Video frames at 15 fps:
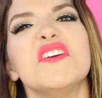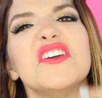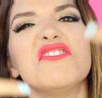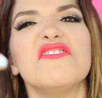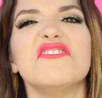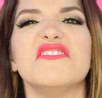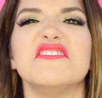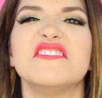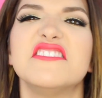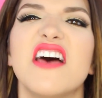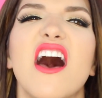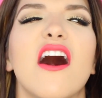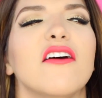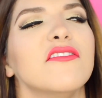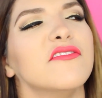Mute
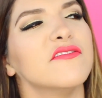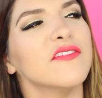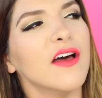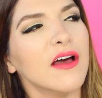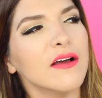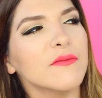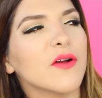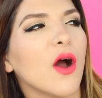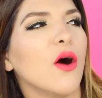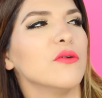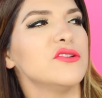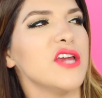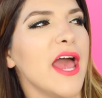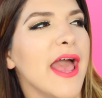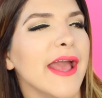yourself. Go
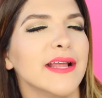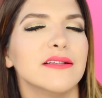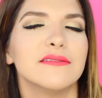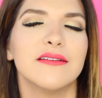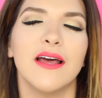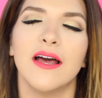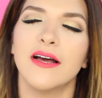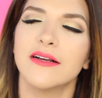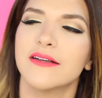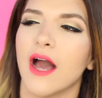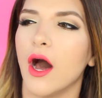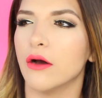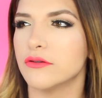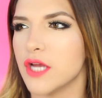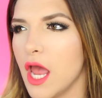change.
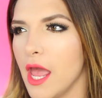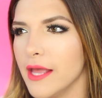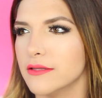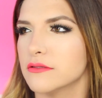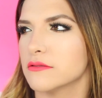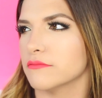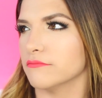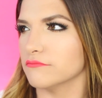Go change.